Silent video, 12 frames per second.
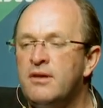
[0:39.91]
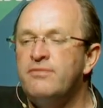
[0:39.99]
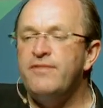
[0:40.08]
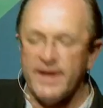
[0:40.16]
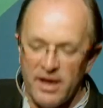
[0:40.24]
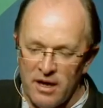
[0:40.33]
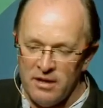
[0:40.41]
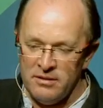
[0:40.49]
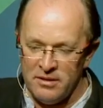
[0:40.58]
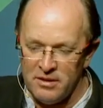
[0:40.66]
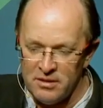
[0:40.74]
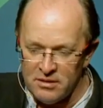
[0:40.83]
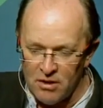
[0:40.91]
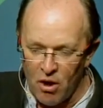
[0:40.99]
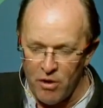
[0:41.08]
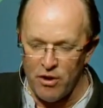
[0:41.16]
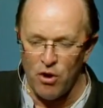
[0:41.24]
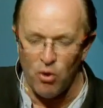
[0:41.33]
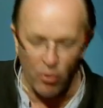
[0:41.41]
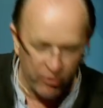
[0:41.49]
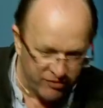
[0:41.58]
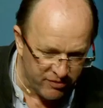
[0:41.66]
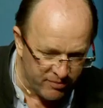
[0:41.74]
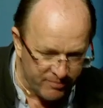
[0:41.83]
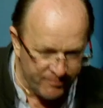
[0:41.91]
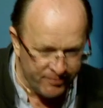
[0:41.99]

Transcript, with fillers: figure on a horse.